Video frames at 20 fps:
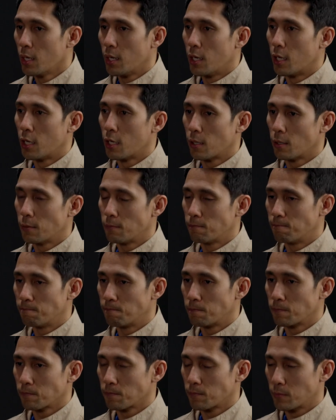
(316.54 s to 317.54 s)

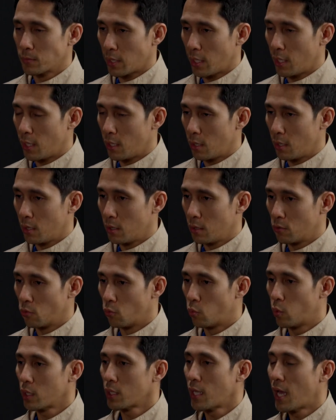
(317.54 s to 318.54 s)
Um, and
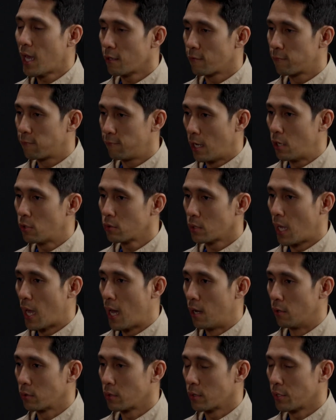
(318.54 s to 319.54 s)
what I found
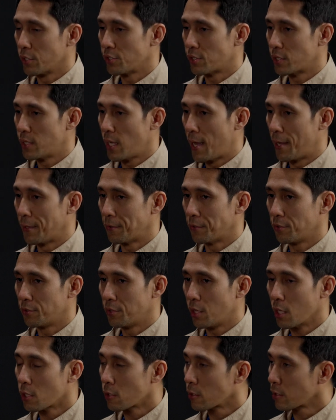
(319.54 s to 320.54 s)
out is that
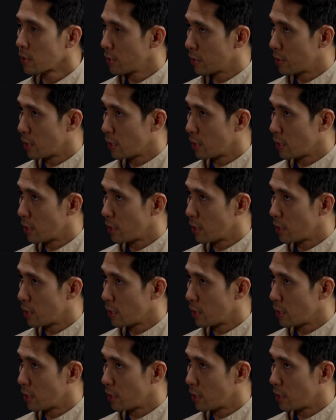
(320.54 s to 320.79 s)
there